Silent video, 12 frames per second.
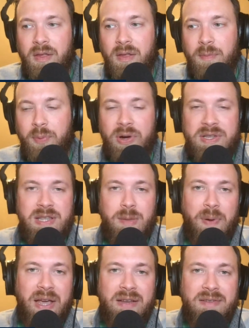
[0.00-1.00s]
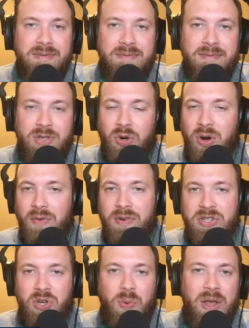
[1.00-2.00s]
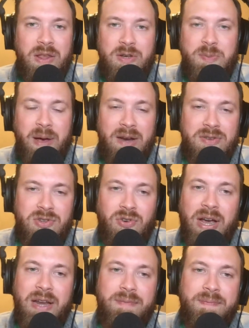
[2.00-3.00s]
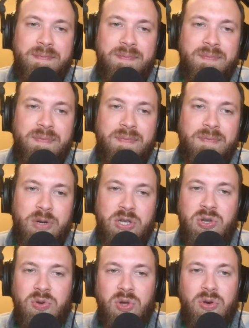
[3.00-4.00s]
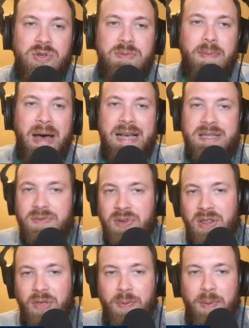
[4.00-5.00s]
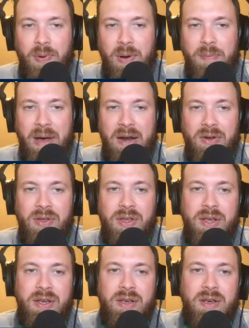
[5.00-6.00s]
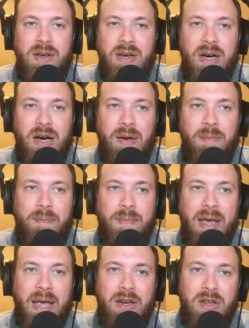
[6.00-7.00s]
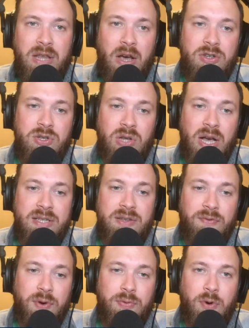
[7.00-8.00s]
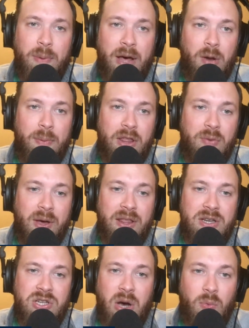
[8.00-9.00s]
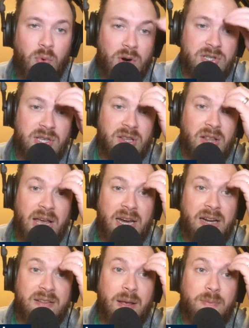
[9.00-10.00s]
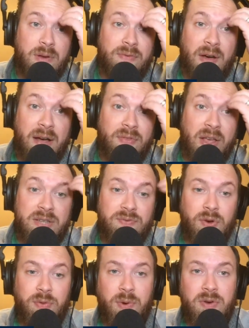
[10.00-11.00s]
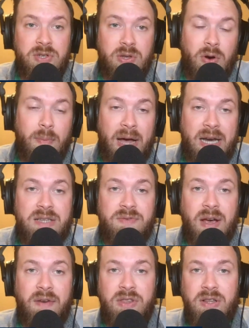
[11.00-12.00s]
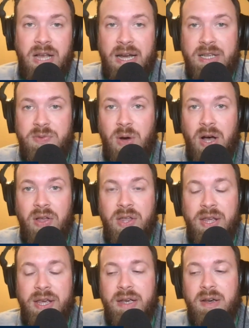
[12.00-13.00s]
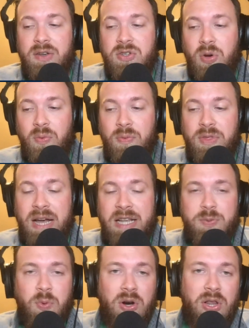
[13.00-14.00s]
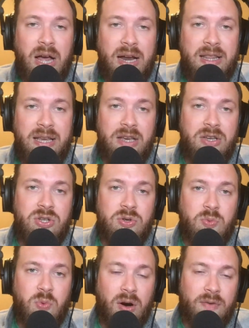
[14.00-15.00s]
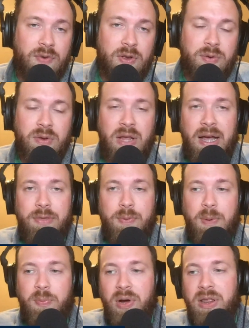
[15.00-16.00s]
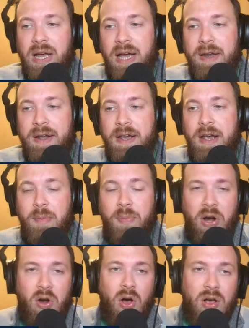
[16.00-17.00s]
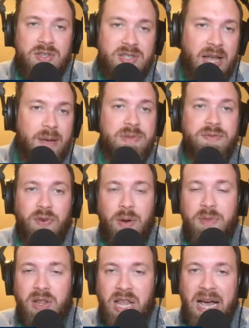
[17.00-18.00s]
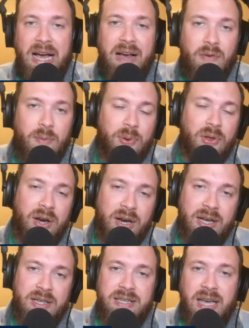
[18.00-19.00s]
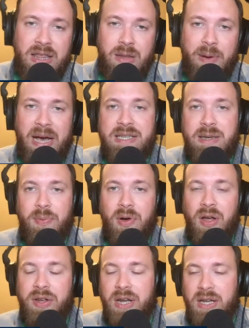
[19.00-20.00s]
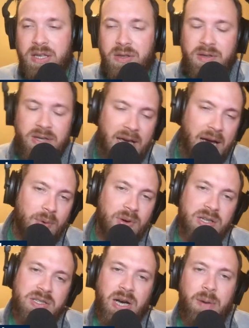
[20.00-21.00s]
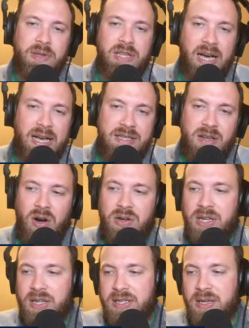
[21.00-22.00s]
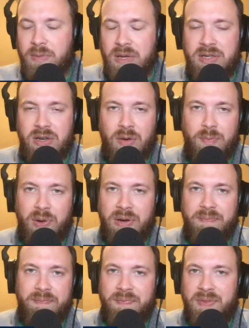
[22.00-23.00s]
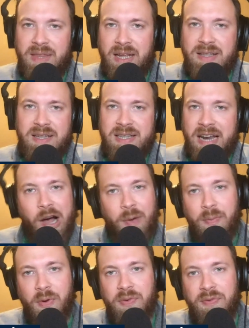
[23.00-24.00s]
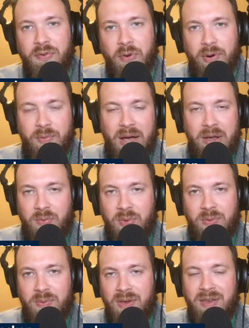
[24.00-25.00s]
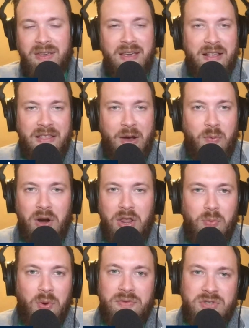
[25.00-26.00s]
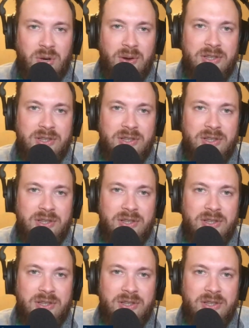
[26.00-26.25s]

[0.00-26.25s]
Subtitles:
points in the paint, turnovers, you win those battles, great, but you lose massively in the 3-point battle. And they also lost the free throw battle, by the way. They shot worse at the line and attempted 5 less free throws. So they're a minus 5 at the line as well. So that's where a lot of the issues were. Free throw line, 3-point line. But it all stems from the lack of ability to contain the basketball. And yeah, we could talk about the guys that aren't on the team this year, but that doesn't help moving forward, right? What do the Wolves do on